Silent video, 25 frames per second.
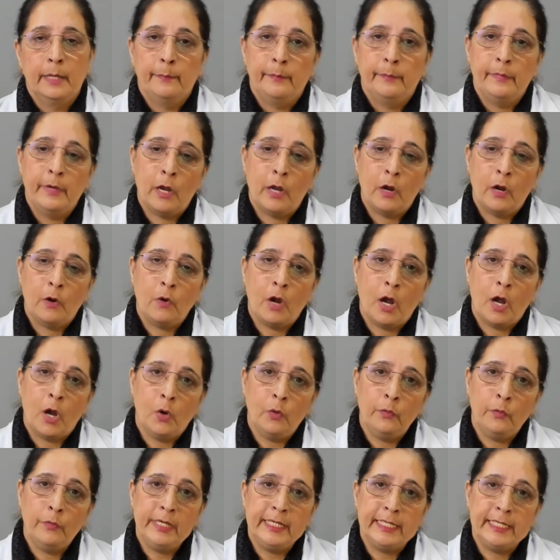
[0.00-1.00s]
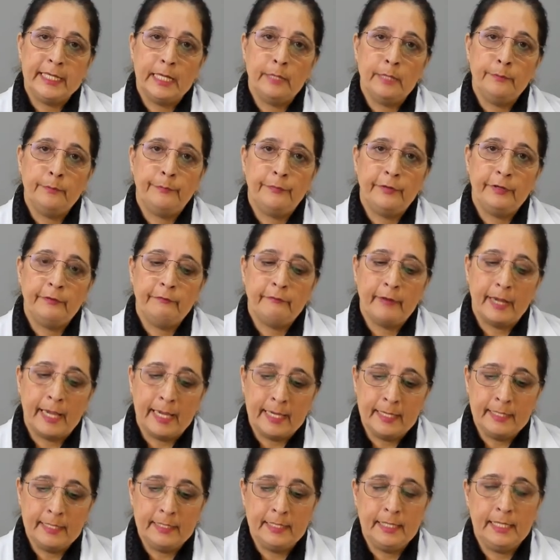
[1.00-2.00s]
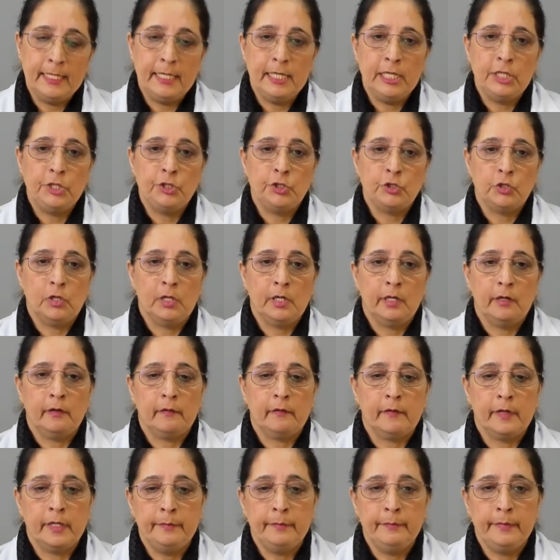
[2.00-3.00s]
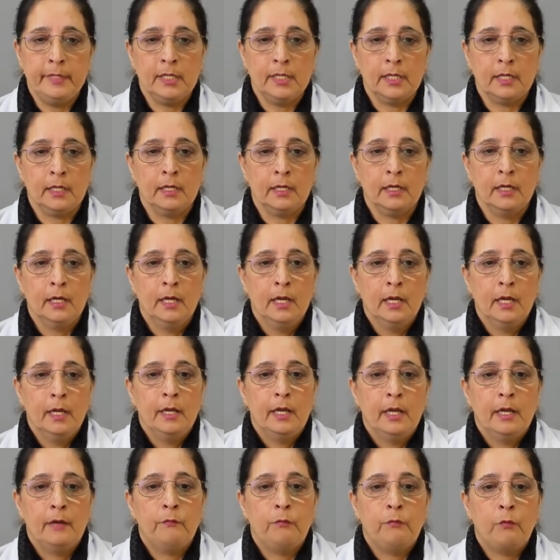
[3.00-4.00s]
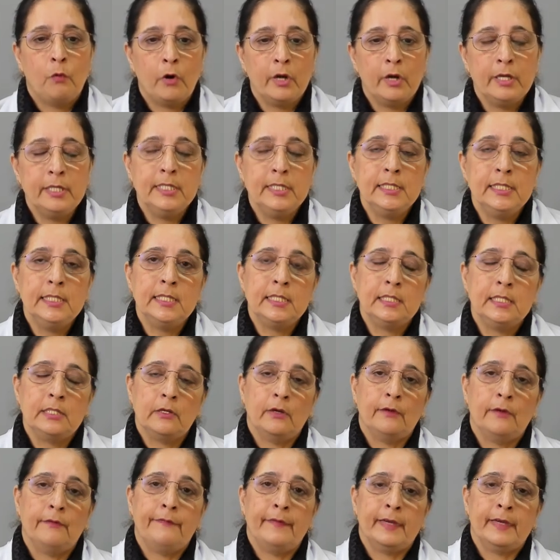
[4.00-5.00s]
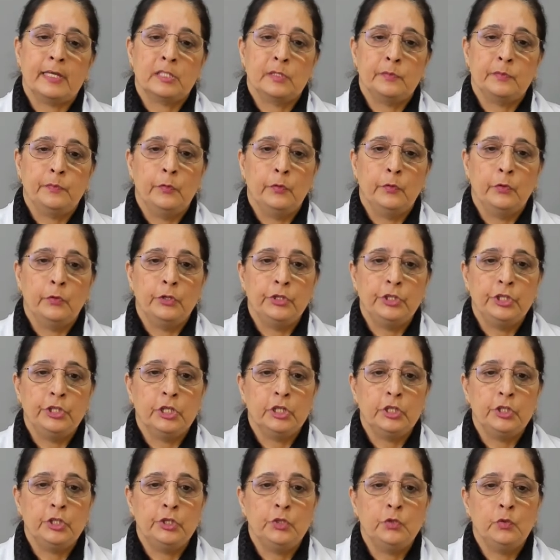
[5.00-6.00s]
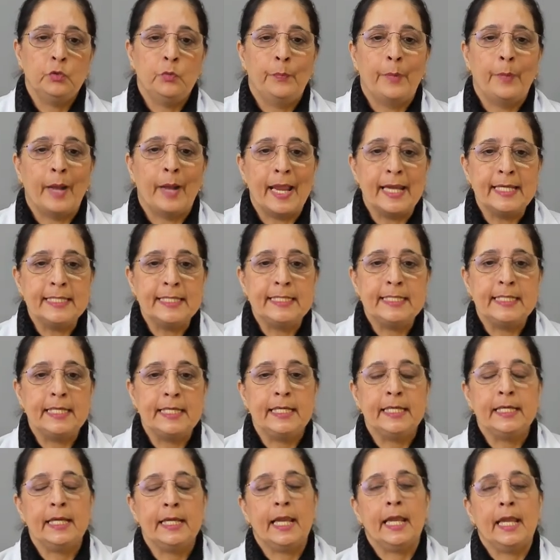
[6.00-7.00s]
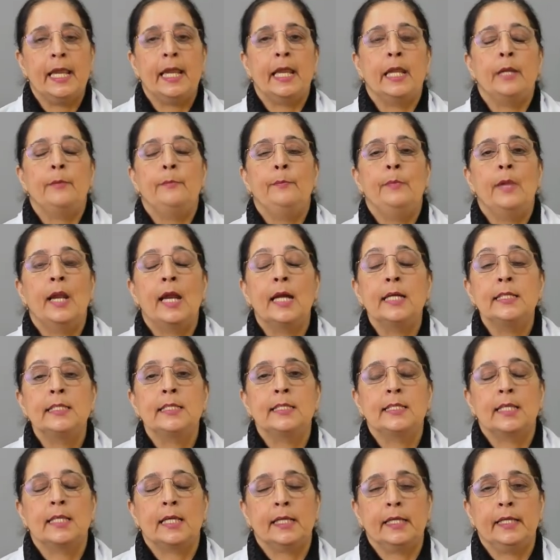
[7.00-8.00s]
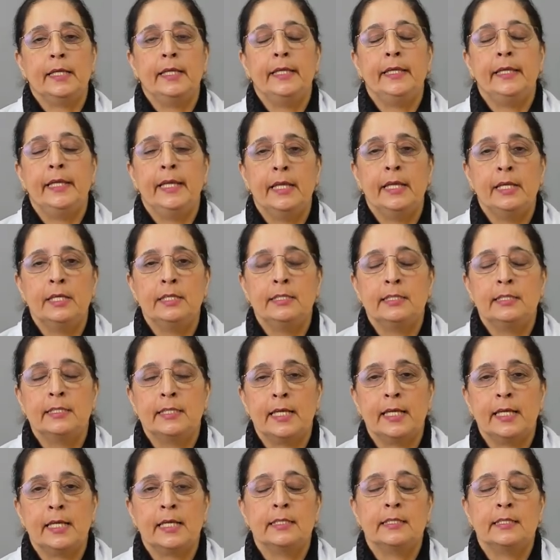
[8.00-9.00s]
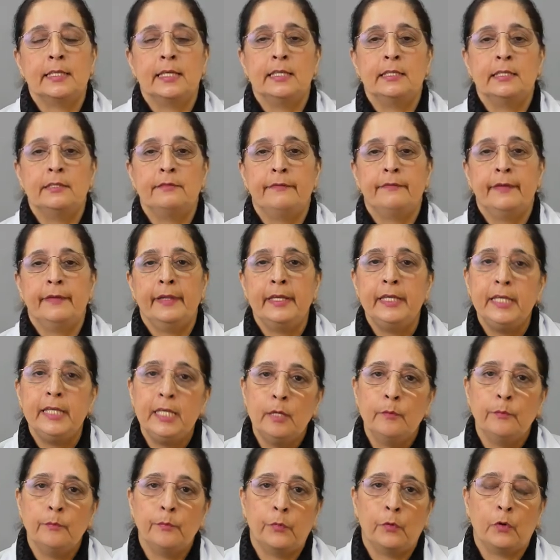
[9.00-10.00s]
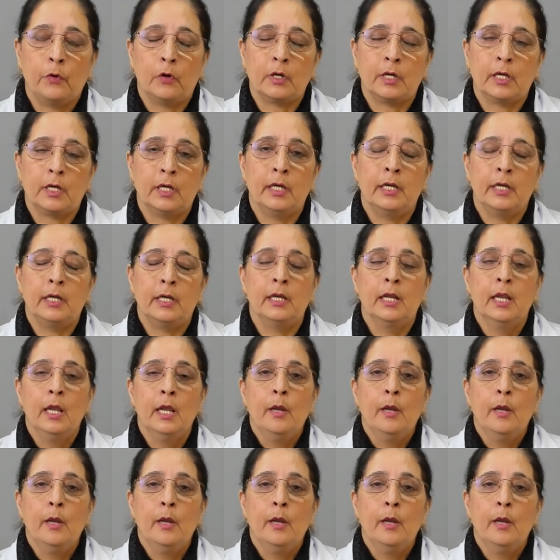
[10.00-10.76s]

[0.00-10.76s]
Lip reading: Now, how we can prevent the tularemia? Avoidance of exposure to biting and blood-sucking insects is very important.